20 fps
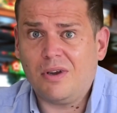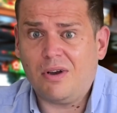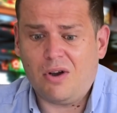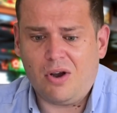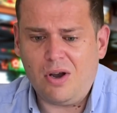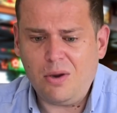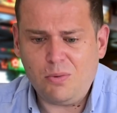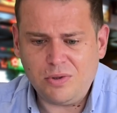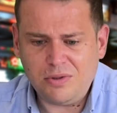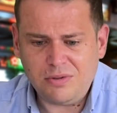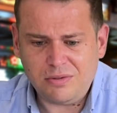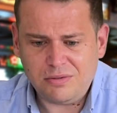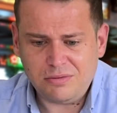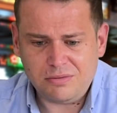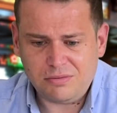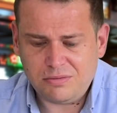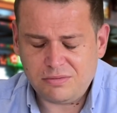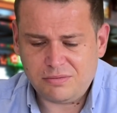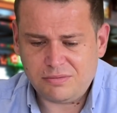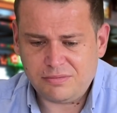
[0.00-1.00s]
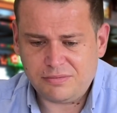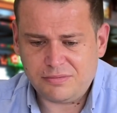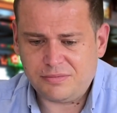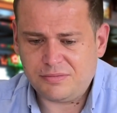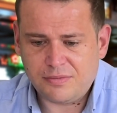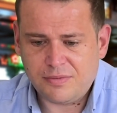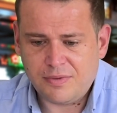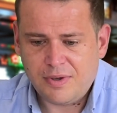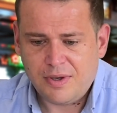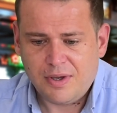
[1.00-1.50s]

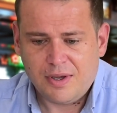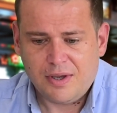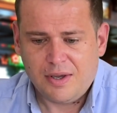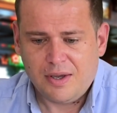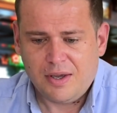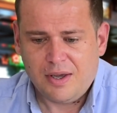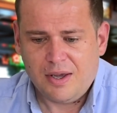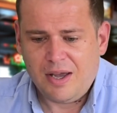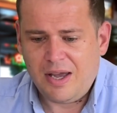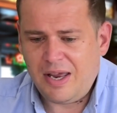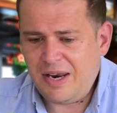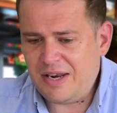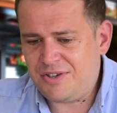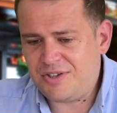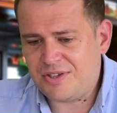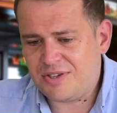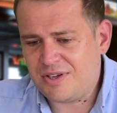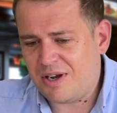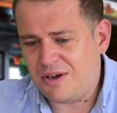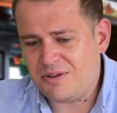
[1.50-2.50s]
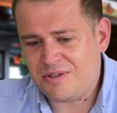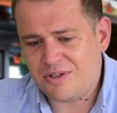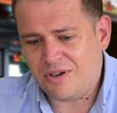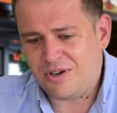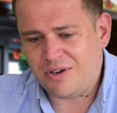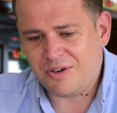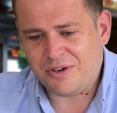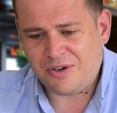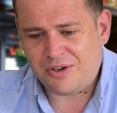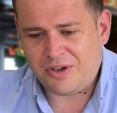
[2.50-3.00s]
And it just goes
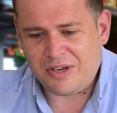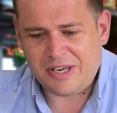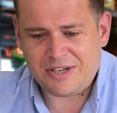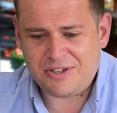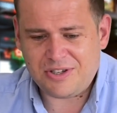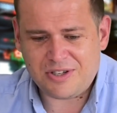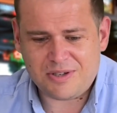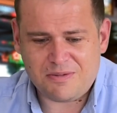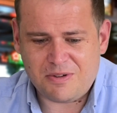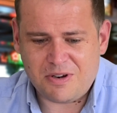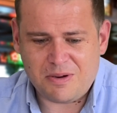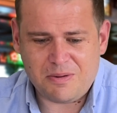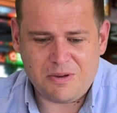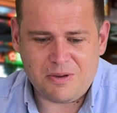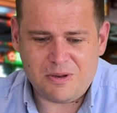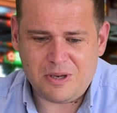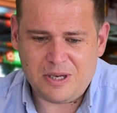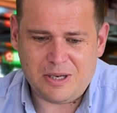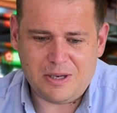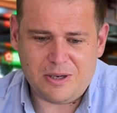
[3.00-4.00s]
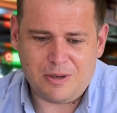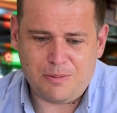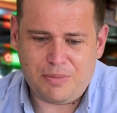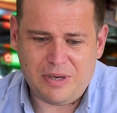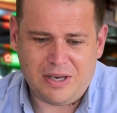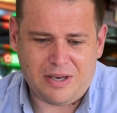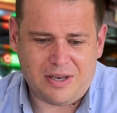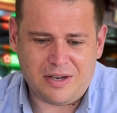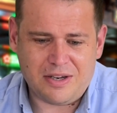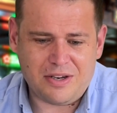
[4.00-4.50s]
on and on. They're just
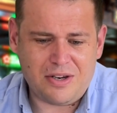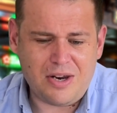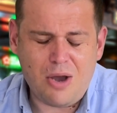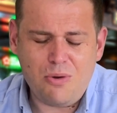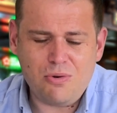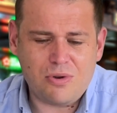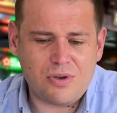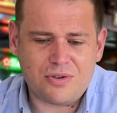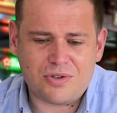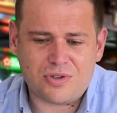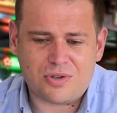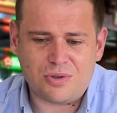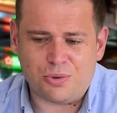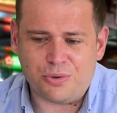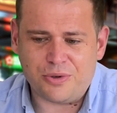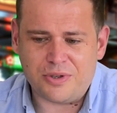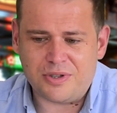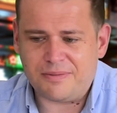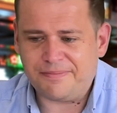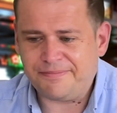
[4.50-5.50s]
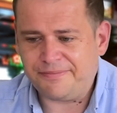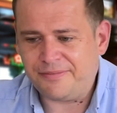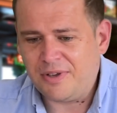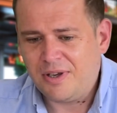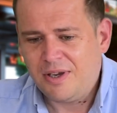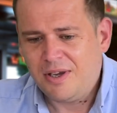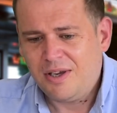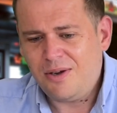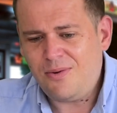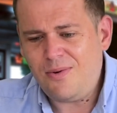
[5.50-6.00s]
picking no good stories.
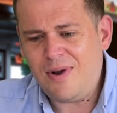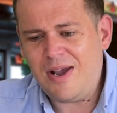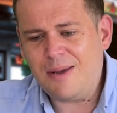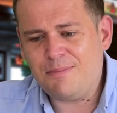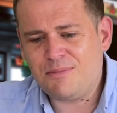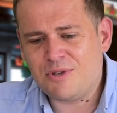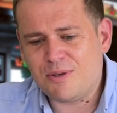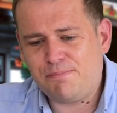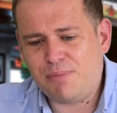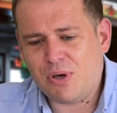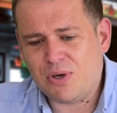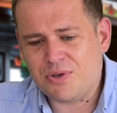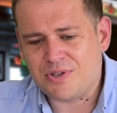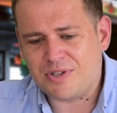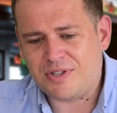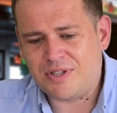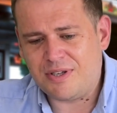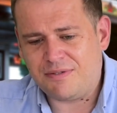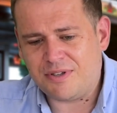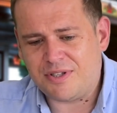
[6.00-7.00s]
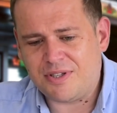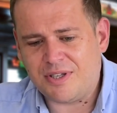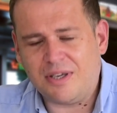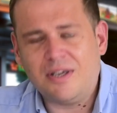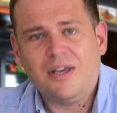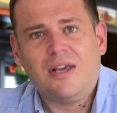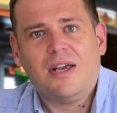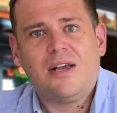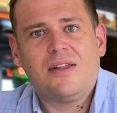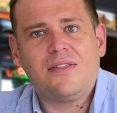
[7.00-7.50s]
What am to
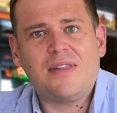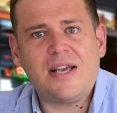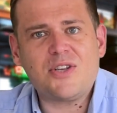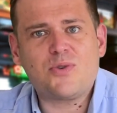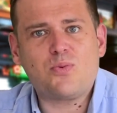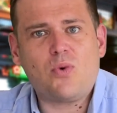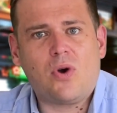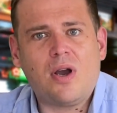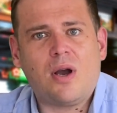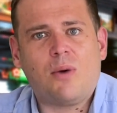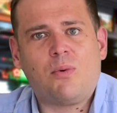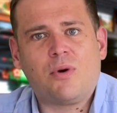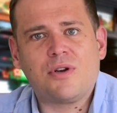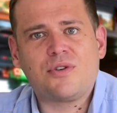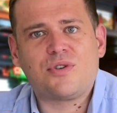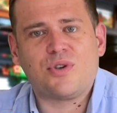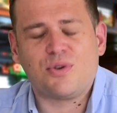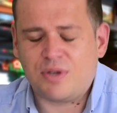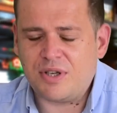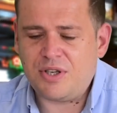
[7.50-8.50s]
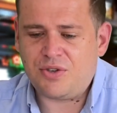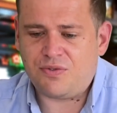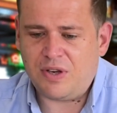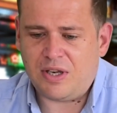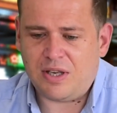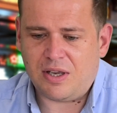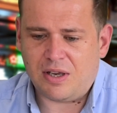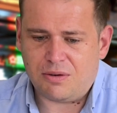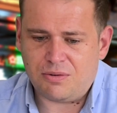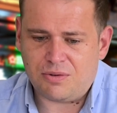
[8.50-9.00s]
positivity? That's why I want to do these
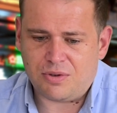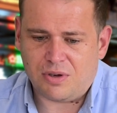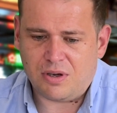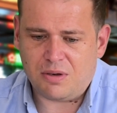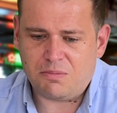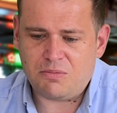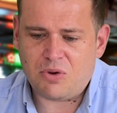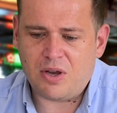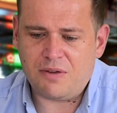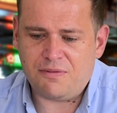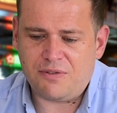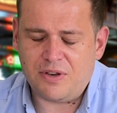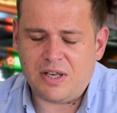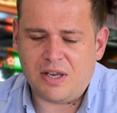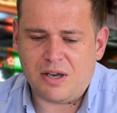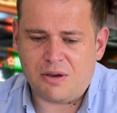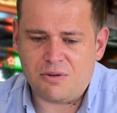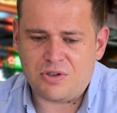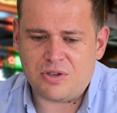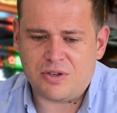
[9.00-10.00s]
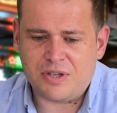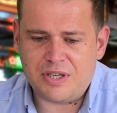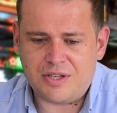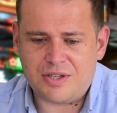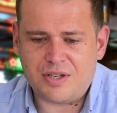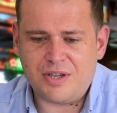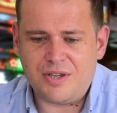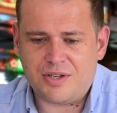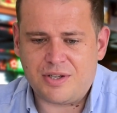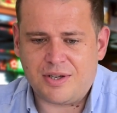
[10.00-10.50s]
videos, right? My videos on these
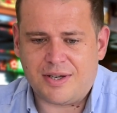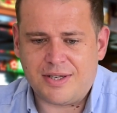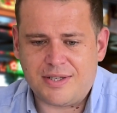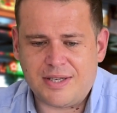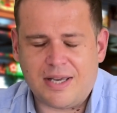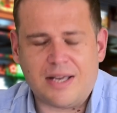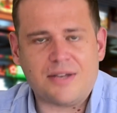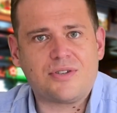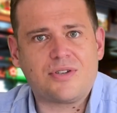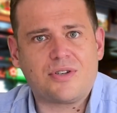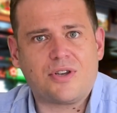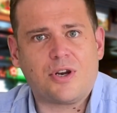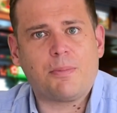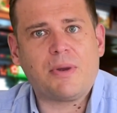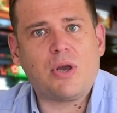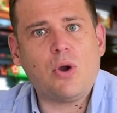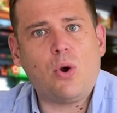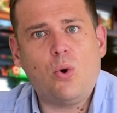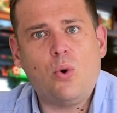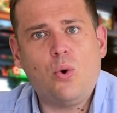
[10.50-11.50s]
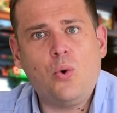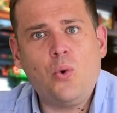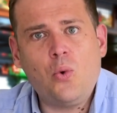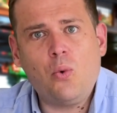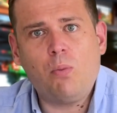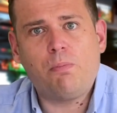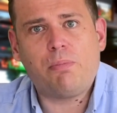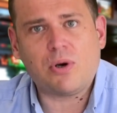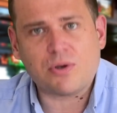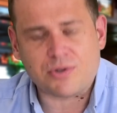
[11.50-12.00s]
seaside towns is going to be
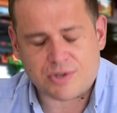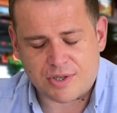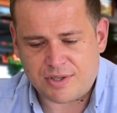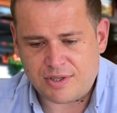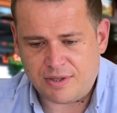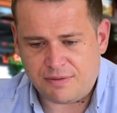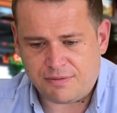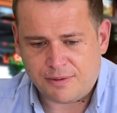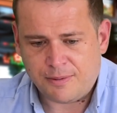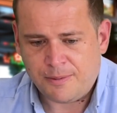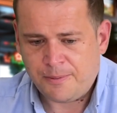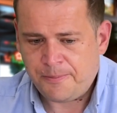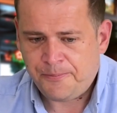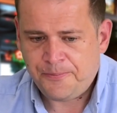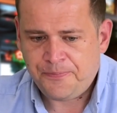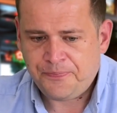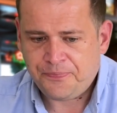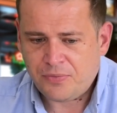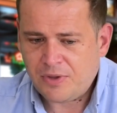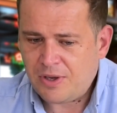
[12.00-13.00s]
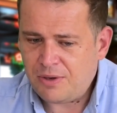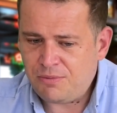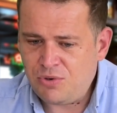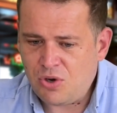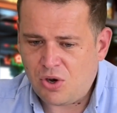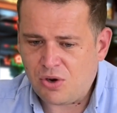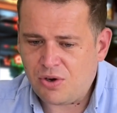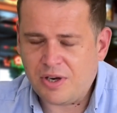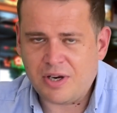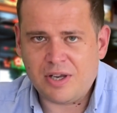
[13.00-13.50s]
all positive. I'm
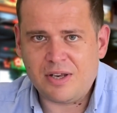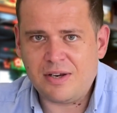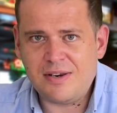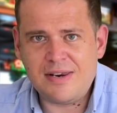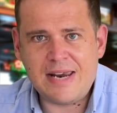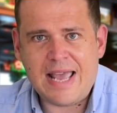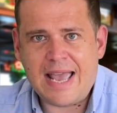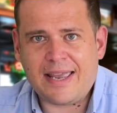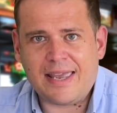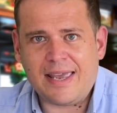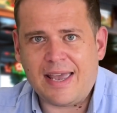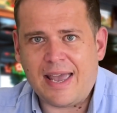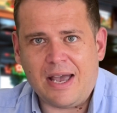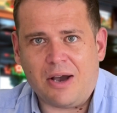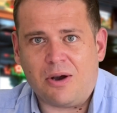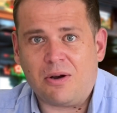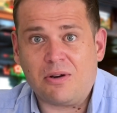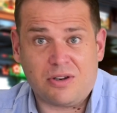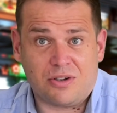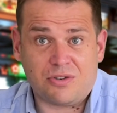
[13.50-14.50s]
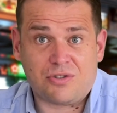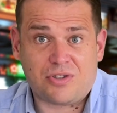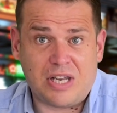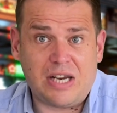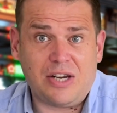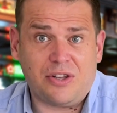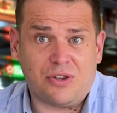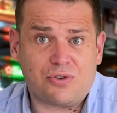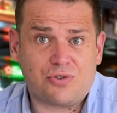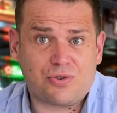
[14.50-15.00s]
not going to neg it out. I'm going to
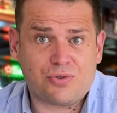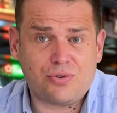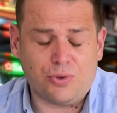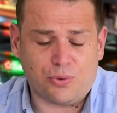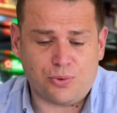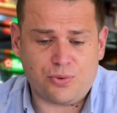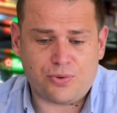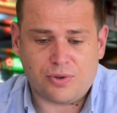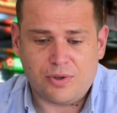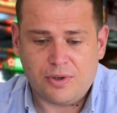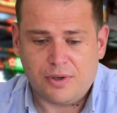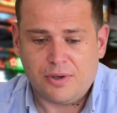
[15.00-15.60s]
tell you the truth.